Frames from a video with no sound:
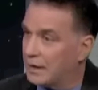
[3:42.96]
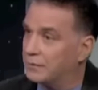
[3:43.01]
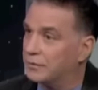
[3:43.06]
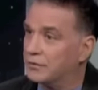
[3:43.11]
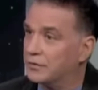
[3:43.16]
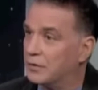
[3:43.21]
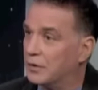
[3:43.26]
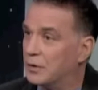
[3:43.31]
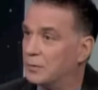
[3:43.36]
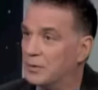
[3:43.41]
life
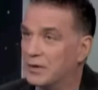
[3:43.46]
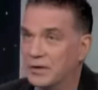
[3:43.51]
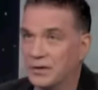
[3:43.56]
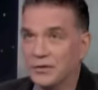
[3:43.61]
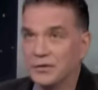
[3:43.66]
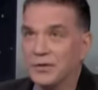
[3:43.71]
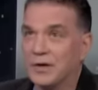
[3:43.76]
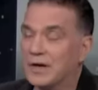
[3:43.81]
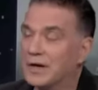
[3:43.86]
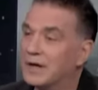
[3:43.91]
story
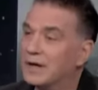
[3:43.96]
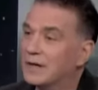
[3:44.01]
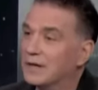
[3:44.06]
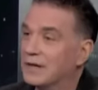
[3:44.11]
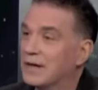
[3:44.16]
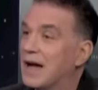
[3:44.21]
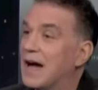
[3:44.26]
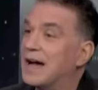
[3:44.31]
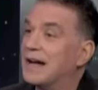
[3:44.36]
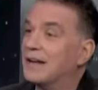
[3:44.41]
because
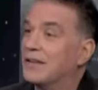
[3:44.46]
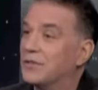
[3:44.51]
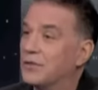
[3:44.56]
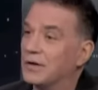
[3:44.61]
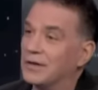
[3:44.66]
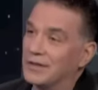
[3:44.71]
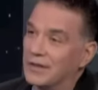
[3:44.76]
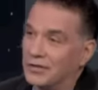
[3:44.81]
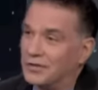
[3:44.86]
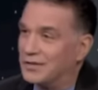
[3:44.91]
God is
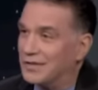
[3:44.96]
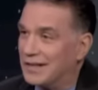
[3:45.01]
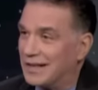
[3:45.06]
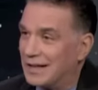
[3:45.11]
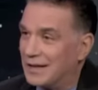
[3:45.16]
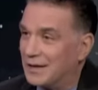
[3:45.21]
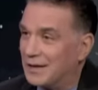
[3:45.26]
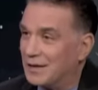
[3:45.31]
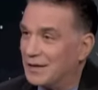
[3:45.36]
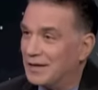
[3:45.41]

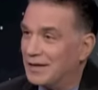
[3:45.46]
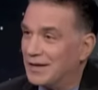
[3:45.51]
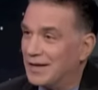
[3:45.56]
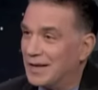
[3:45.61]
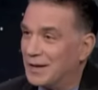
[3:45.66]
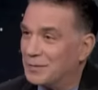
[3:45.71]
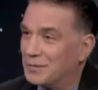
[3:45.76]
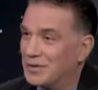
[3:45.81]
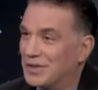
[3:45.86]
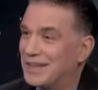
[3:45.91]
auditioning
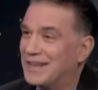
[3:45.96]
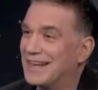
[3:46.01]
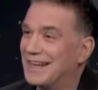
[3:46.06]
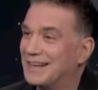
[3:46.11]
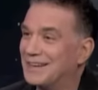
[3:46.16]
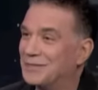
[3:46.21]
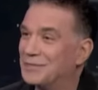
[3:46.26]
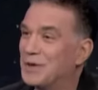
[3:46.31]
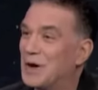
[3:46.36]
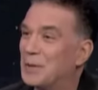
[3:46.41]
him to
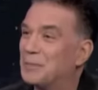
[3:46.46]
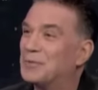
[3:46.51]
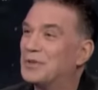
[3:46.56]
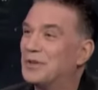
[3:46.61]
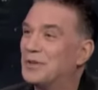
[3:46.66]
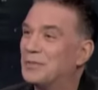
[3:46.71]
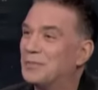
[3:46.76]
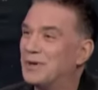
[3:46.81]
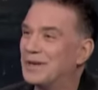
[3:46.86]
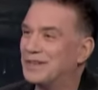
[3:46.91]
get up
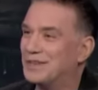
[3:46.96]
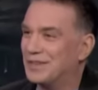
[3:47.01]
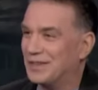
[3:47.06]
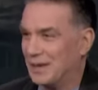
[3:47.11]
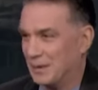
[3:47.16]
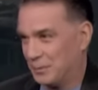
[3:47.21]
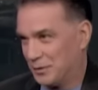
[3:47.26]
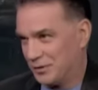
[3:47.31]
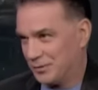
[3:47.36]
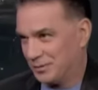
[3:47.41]
to the big
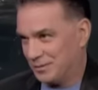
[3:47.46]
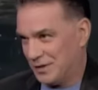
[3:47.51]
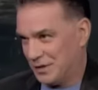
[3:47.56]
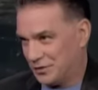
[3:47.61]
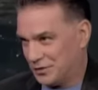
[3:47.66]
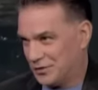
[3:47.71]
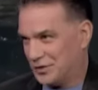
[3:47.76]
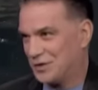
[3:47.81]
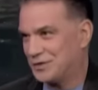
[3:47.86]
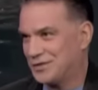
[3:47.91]
times.
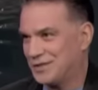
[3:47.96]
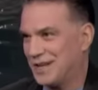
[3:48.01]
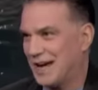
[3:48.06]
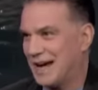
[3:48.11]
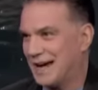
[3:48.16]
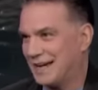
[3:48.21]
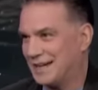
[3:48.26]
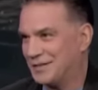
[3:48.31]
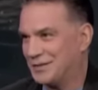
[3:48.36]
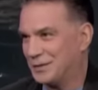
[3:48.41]
He's just
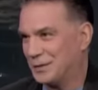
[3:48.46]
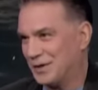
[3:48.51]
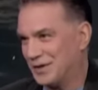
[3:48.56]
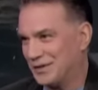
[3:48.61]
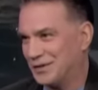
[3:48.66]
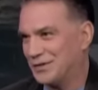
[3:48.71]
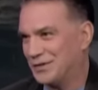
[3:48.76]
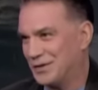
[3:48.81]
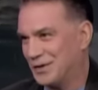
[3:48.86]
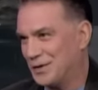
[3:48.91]
died, so he
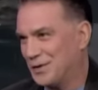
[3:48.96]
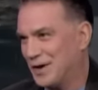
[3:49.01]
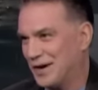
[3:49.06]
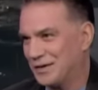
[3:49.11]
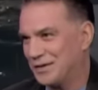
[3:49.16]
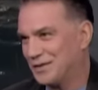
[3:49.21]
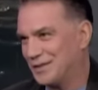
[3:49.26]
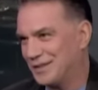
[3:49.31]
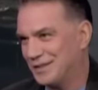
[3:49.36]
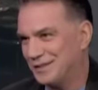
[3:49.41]
can see
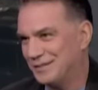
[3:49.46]
Gracie.